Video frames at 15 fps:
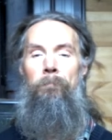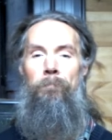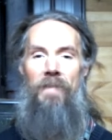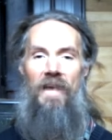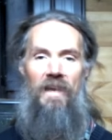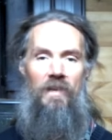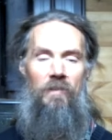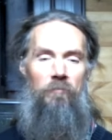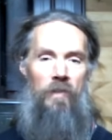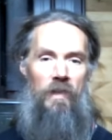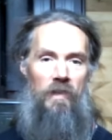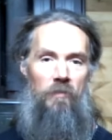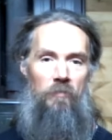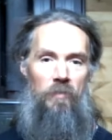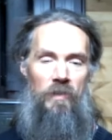many,
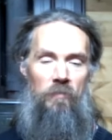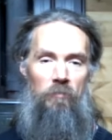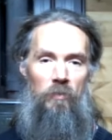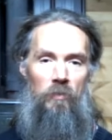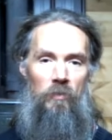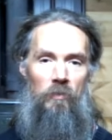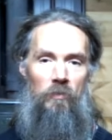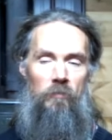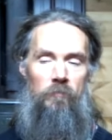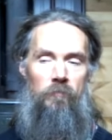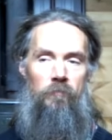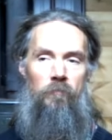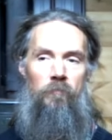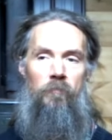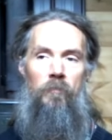many people
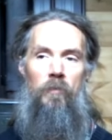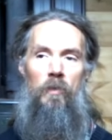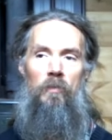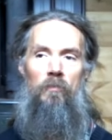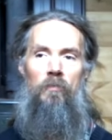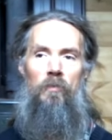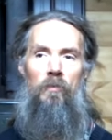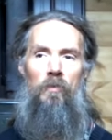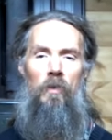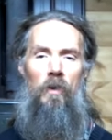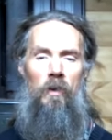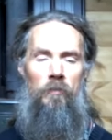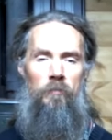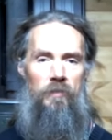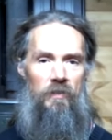over
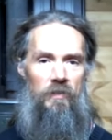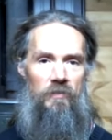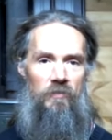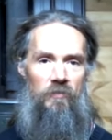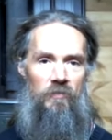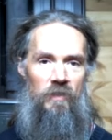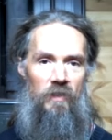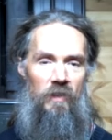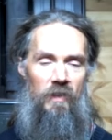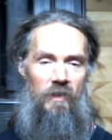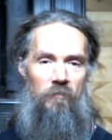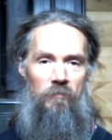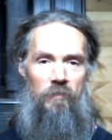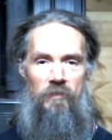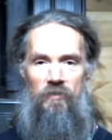long periods of
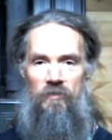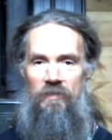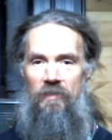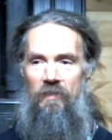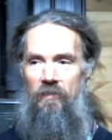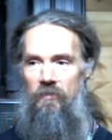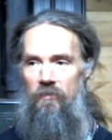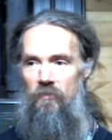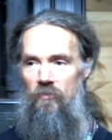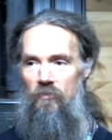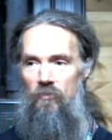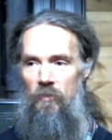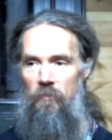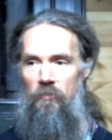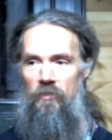time. It's in
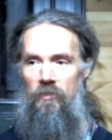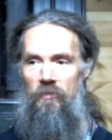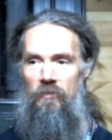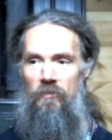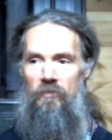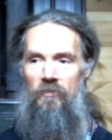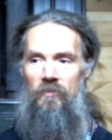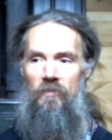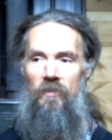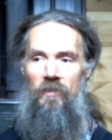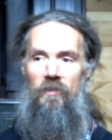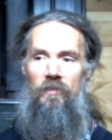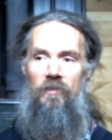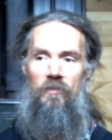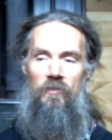scriptures.
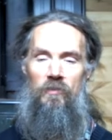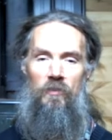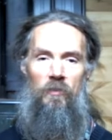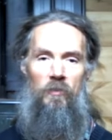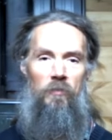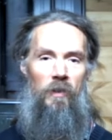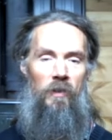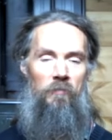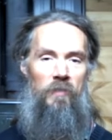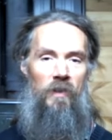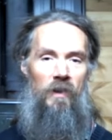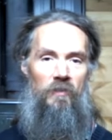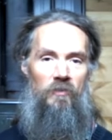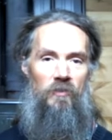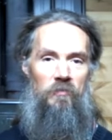So I'm
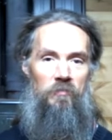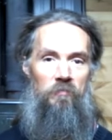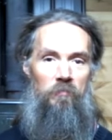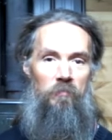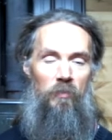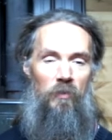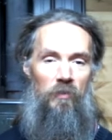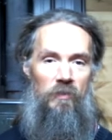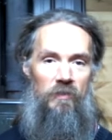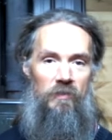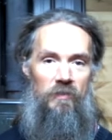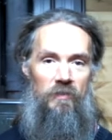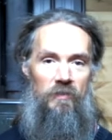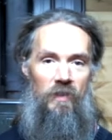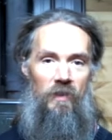not just
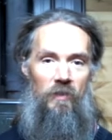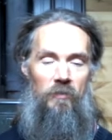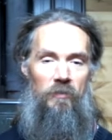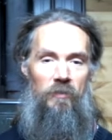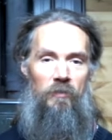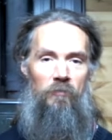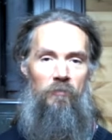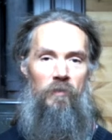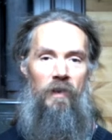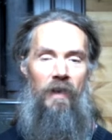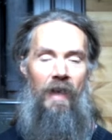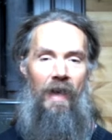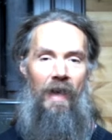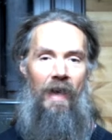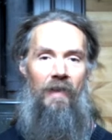pulling this out of a
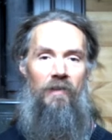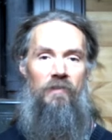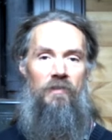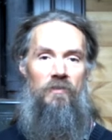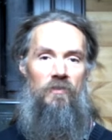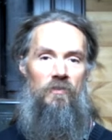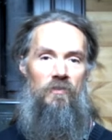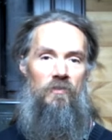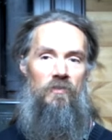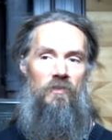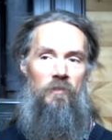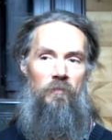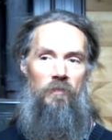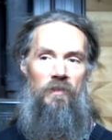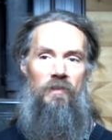hat. This is
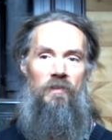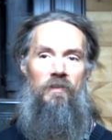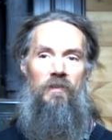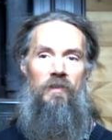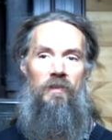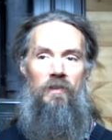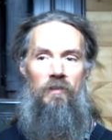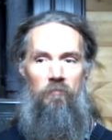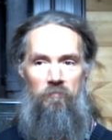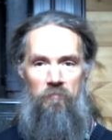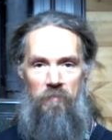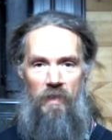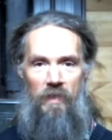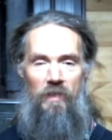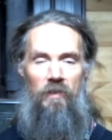something that
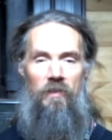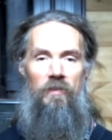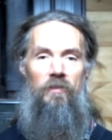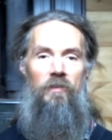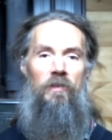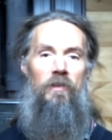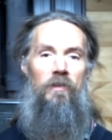many